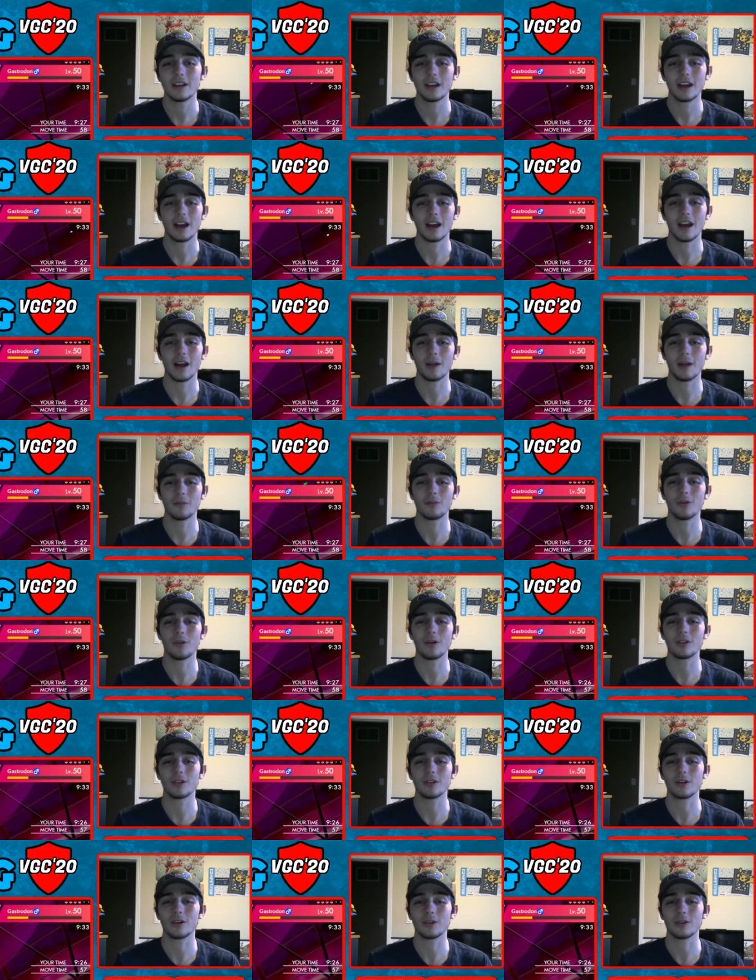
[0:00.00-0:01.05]
And I'm
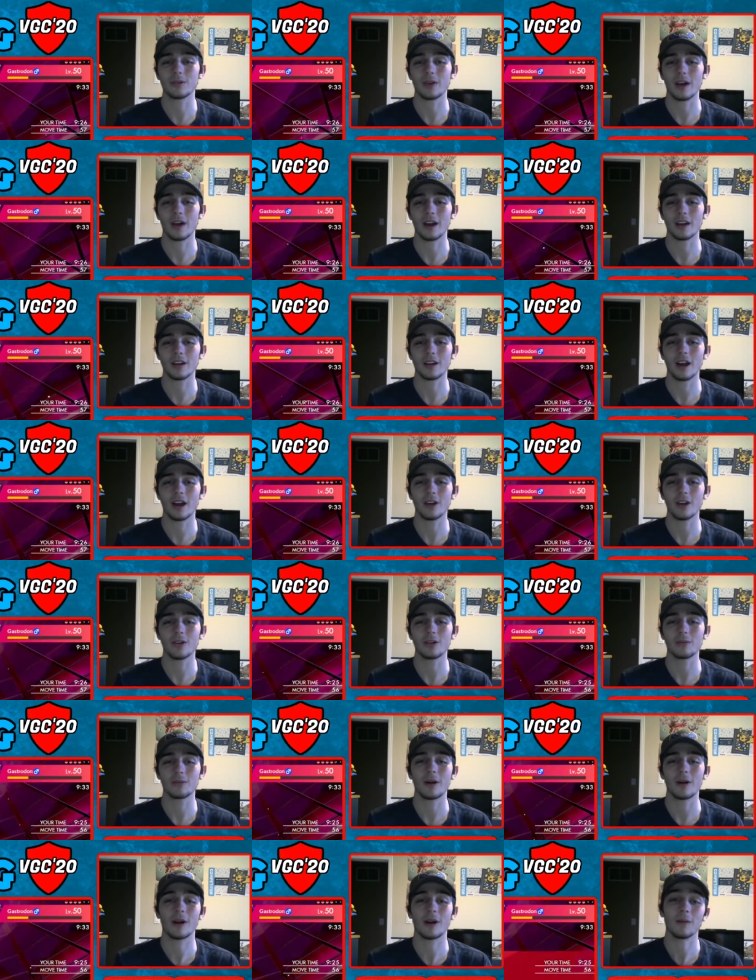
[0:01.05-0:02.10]
forced to Earthquake. I could High
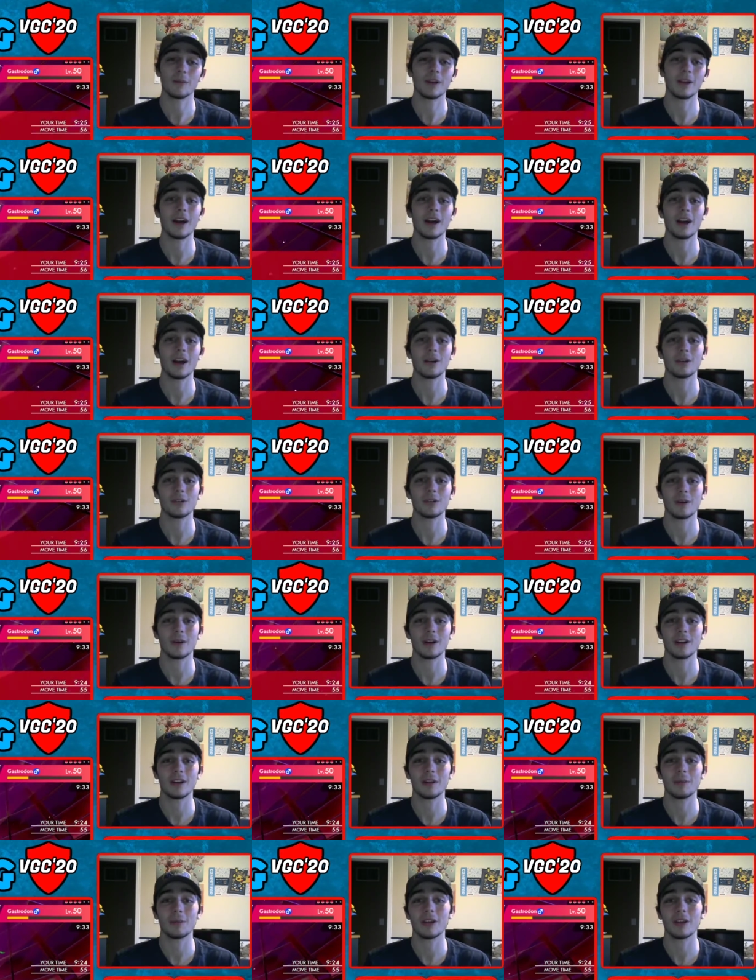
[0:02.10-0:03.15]
Horsepower. I'm going to High Horsepower. I'm
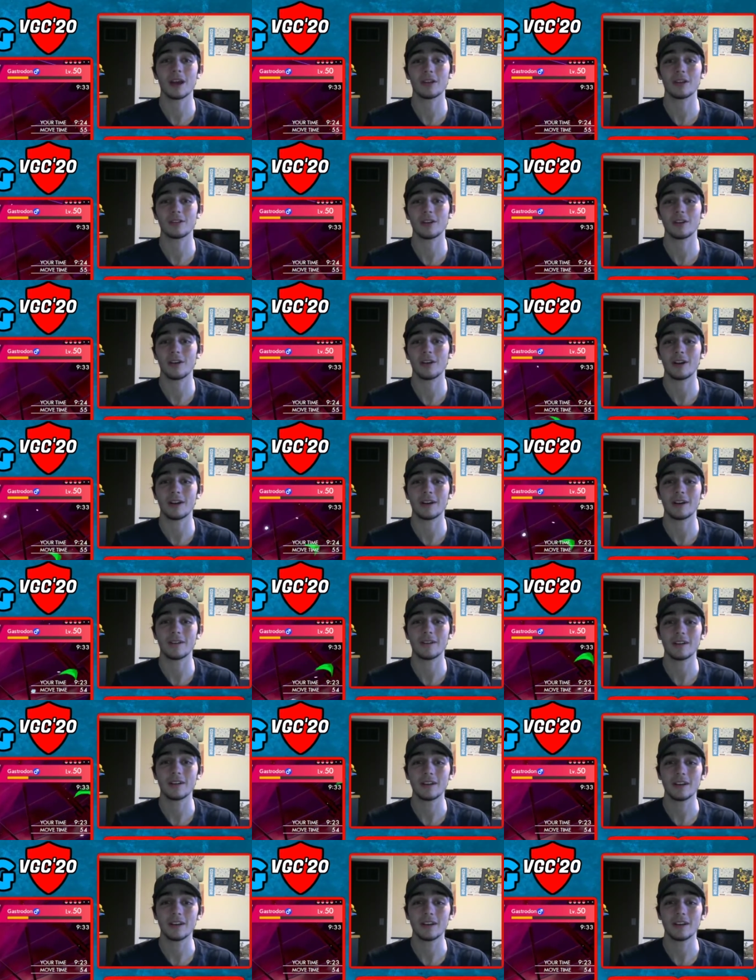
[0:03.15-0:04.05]
going to double the Gastrodon right now.